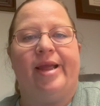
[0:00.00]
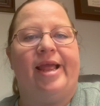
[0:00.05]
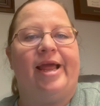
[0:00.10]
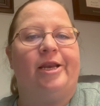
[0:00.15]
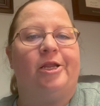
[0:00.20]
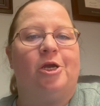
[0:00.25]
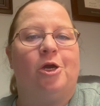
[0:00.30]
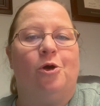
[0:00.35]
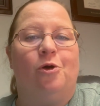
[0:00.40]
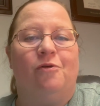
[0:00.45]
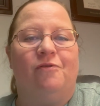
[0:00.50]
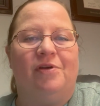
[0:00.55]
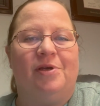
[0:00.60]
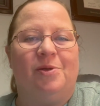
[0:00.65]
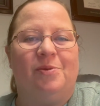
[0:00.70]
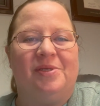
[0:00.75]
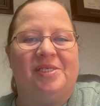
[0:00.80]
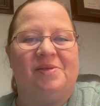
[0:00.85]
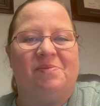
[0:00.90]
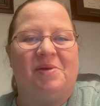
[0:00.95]
had COVID
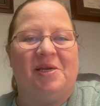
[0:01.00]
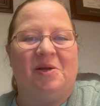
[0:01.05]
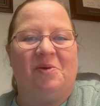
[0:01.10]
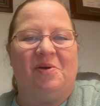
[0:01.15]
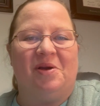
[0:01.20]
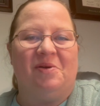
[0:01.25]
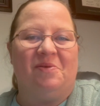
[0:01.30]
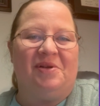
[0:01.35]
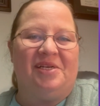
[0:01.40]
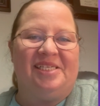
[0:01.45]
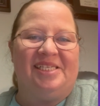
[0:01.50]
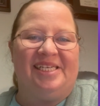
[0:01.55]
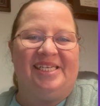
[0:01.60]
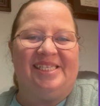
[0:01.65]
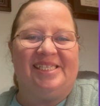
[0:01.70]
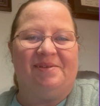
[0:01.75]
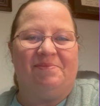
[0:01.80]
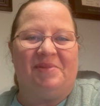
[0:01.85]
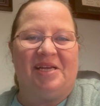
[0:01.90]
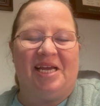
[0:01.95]
was a big one we see
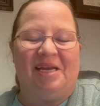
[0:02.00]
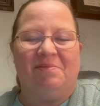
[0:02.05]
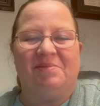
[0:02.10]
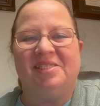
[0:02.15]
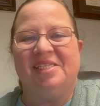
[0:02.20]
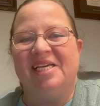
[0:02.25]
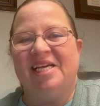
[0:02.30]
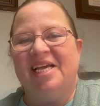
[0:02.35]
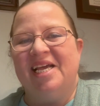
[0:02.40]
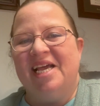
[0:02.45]
sometimes.